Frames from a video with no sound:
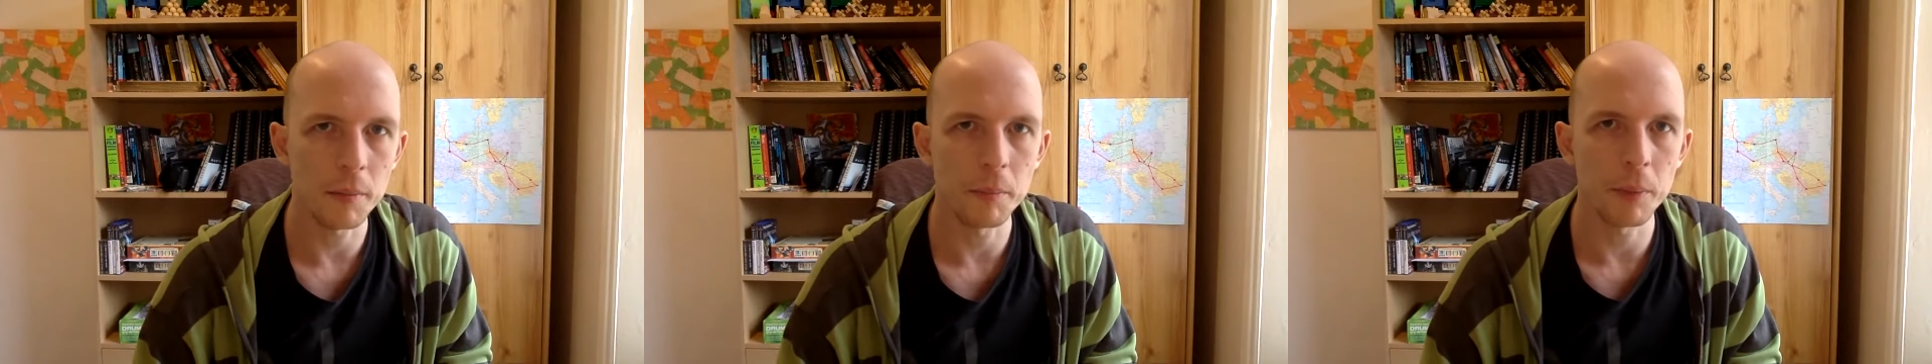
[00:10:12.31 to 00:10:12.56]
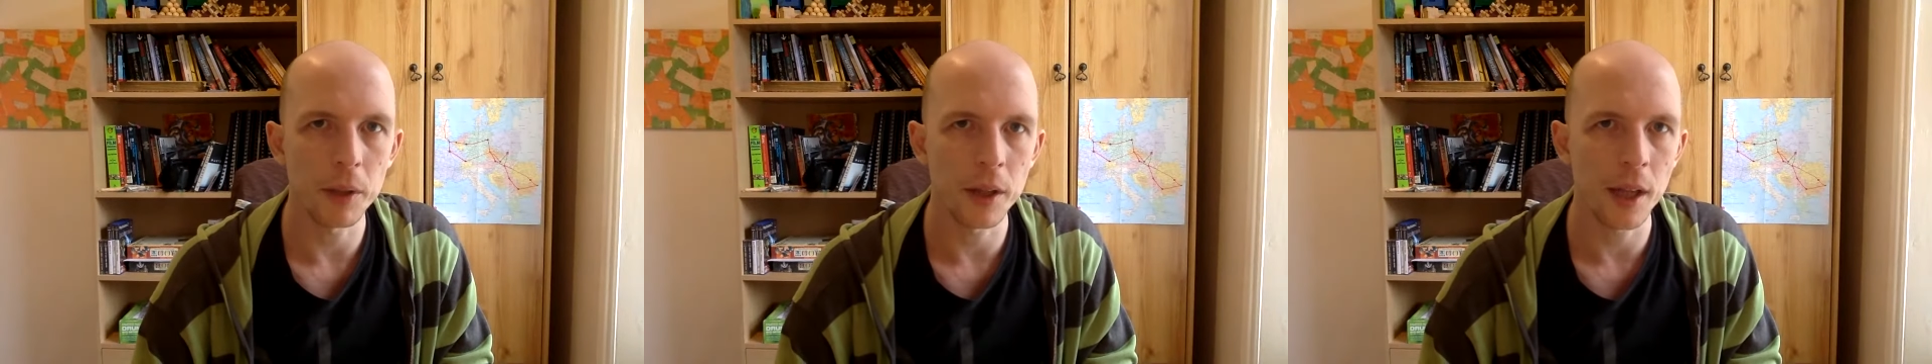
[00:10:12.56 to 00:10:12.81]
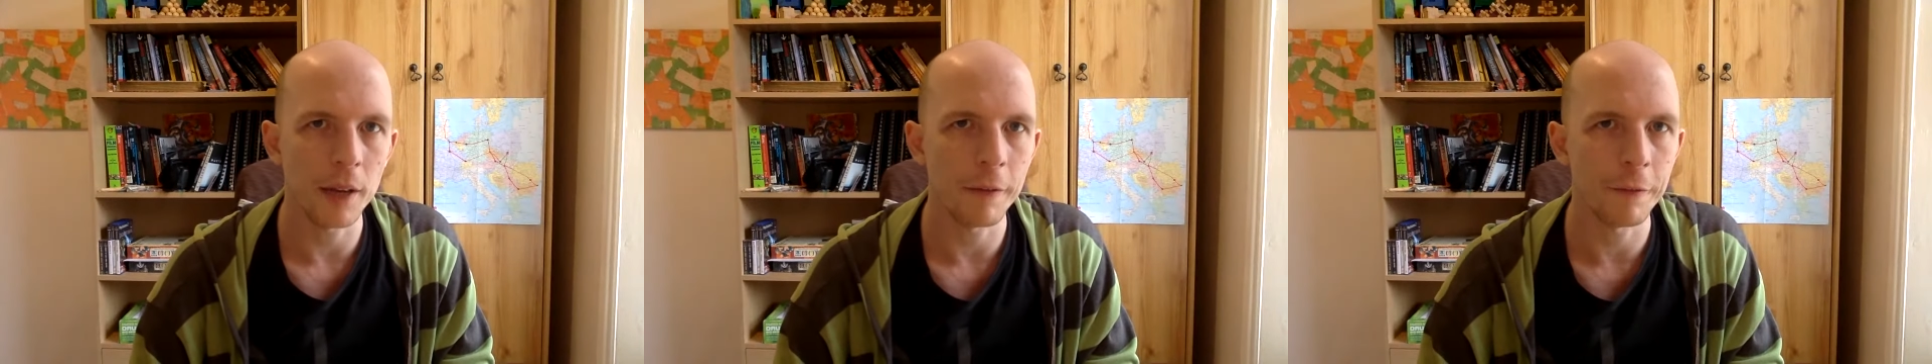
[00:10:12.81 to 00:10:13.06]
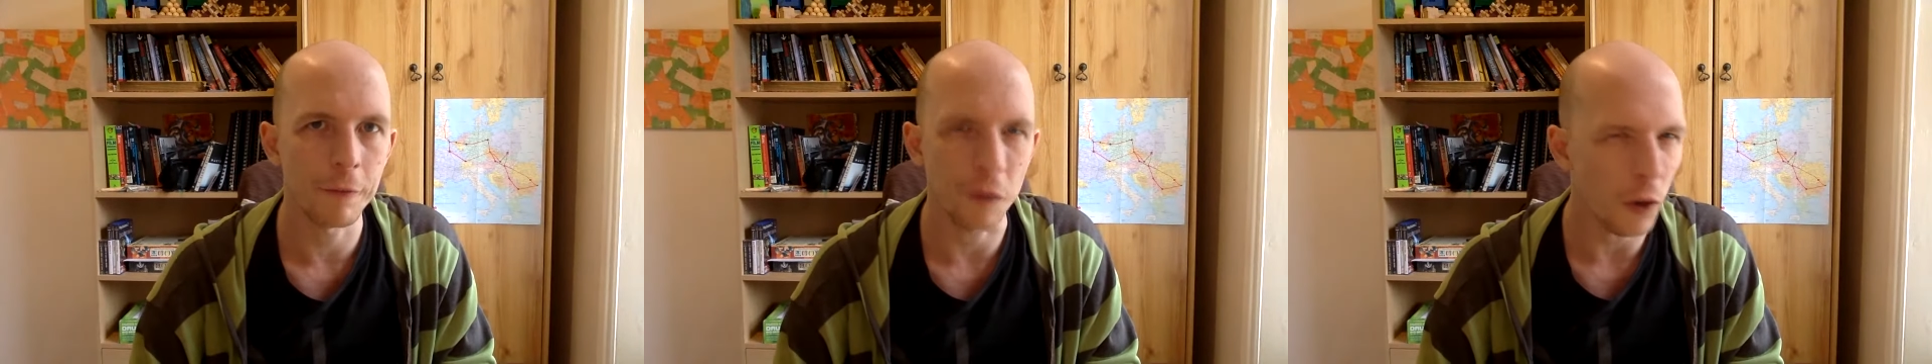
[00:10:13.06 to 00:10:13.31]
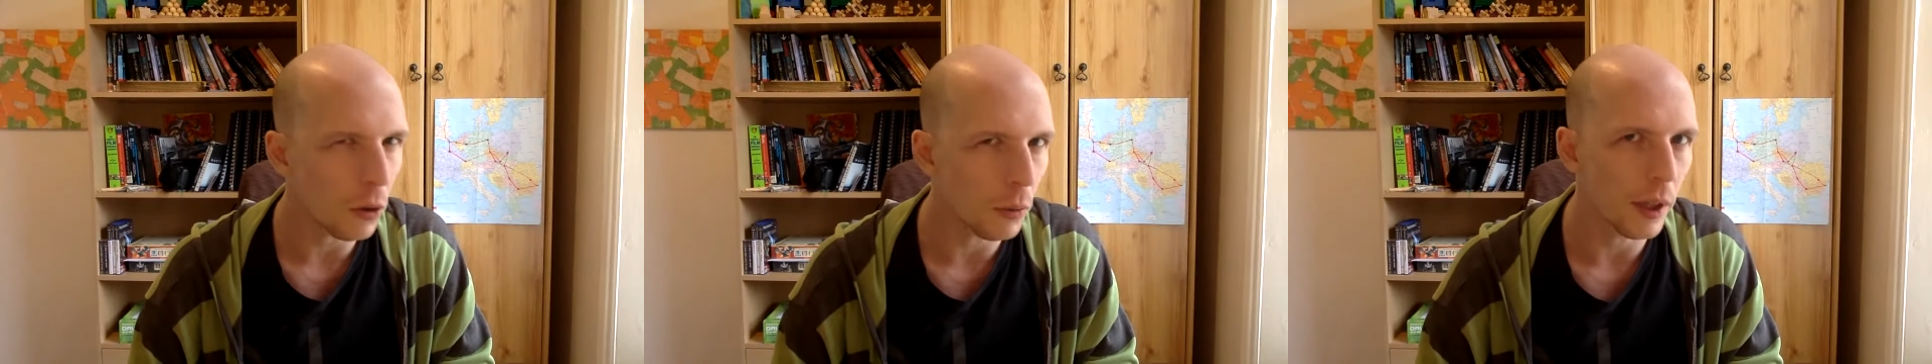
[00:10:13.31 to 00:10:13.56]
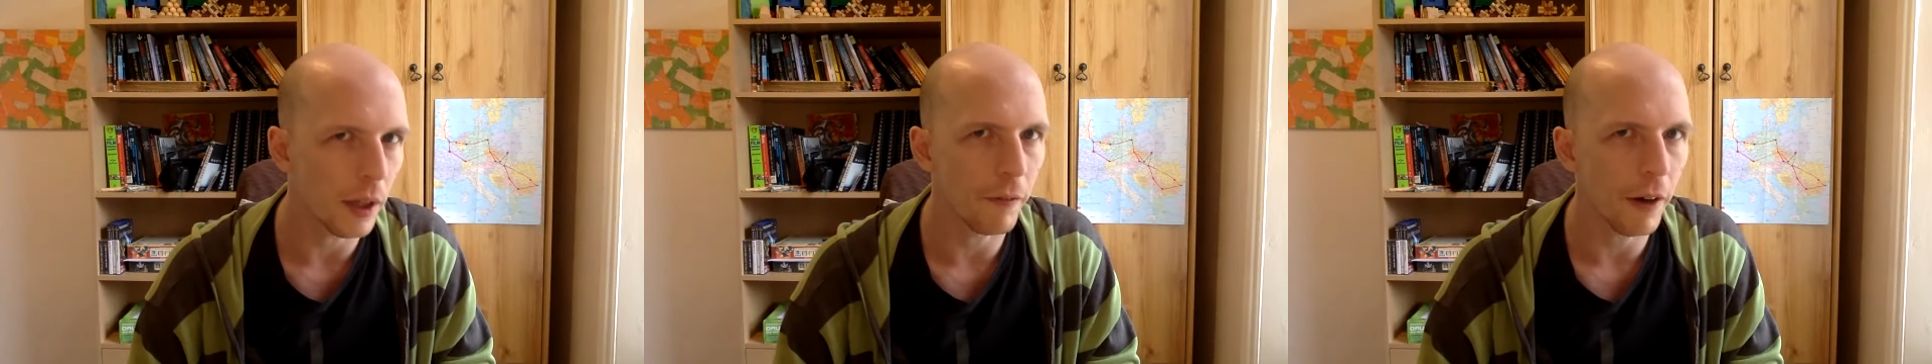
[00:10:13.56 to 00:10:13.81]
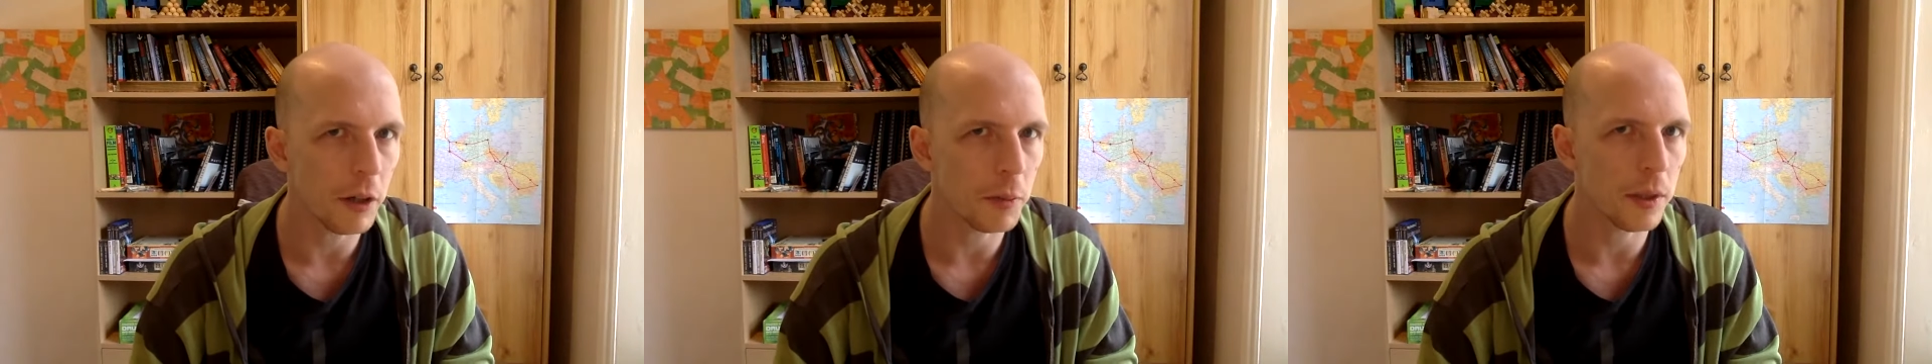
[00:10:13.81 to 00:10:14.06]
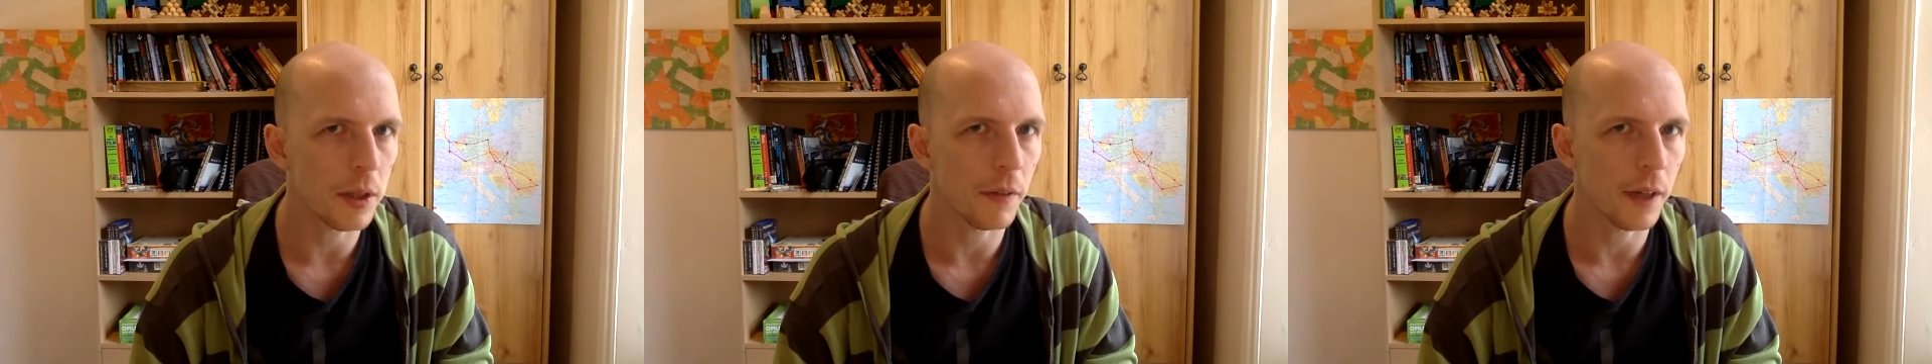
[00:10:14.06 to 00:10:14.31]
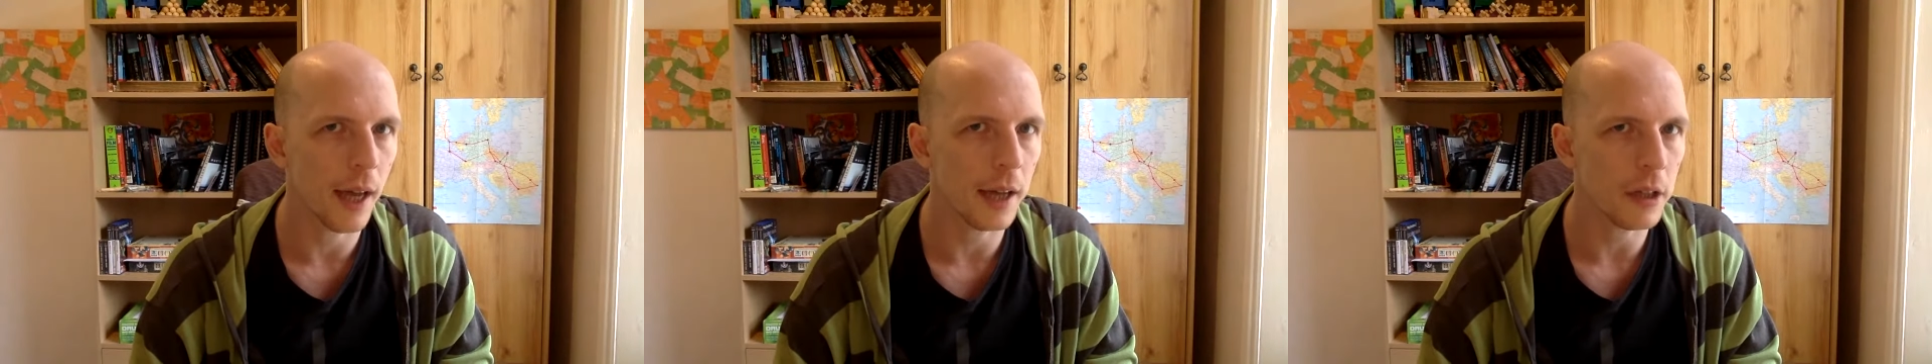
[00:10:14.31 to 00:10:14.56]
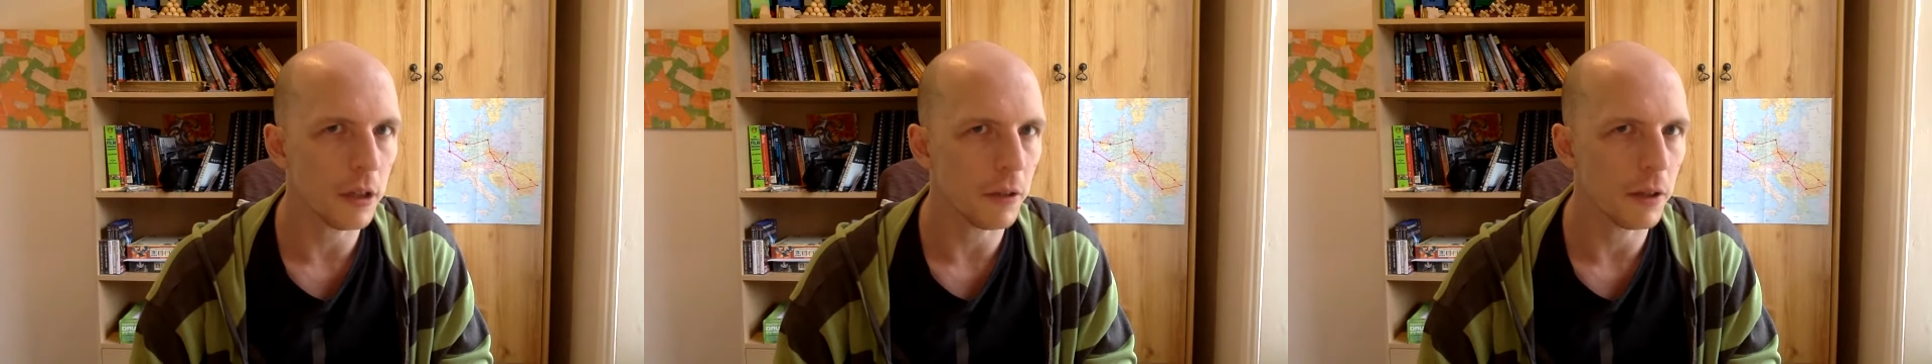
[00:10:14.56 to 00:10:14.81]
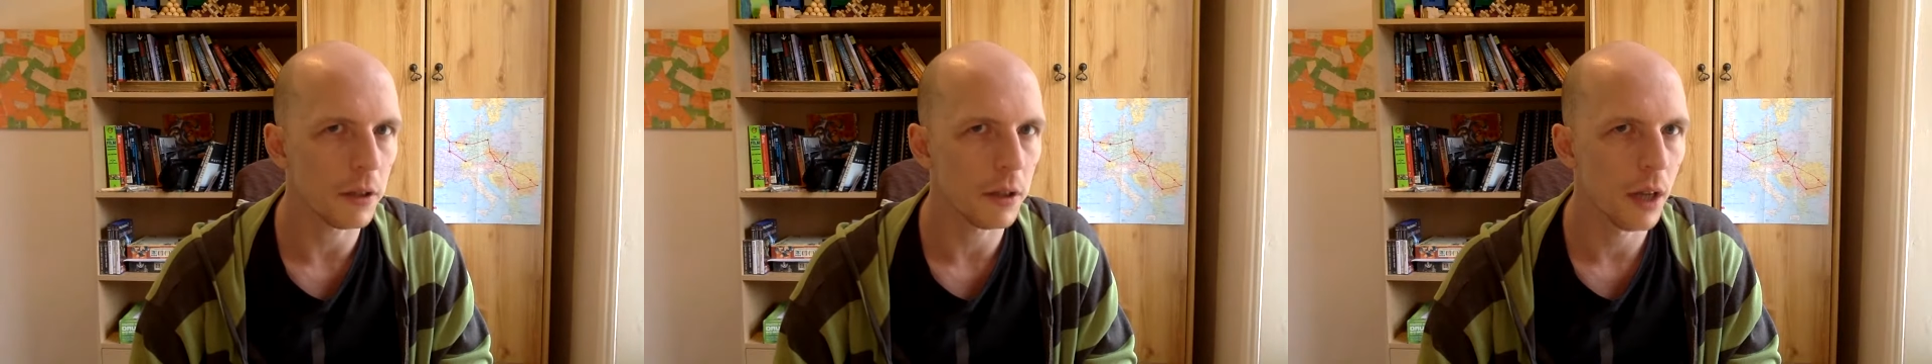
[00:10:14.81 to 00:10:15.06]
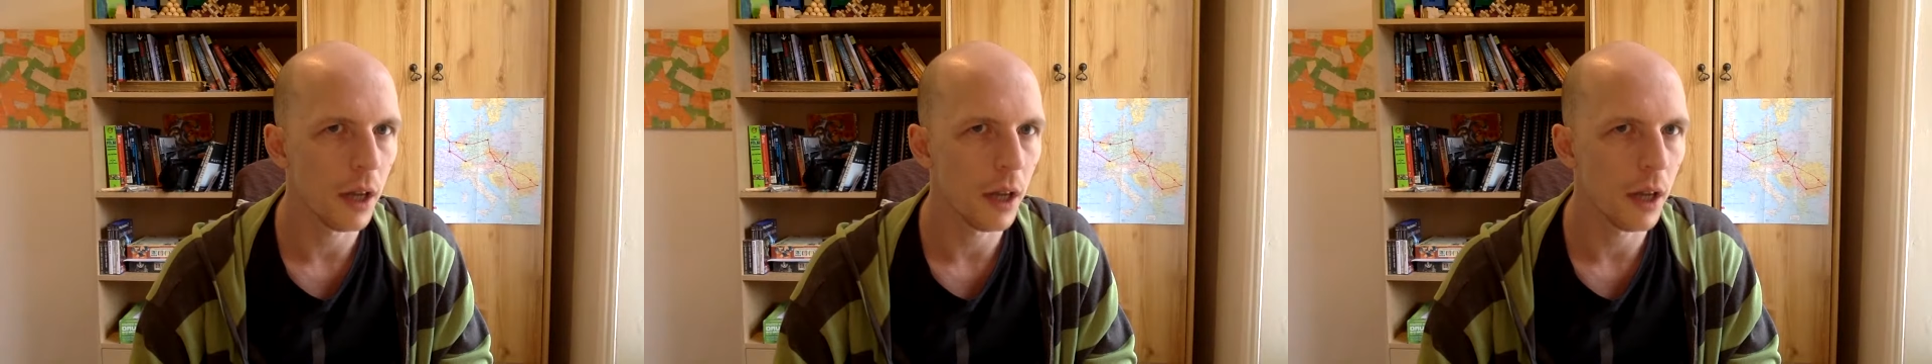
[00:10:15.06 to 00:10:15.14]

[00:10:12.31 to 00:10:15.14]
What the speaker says: but they fall within very specific categories.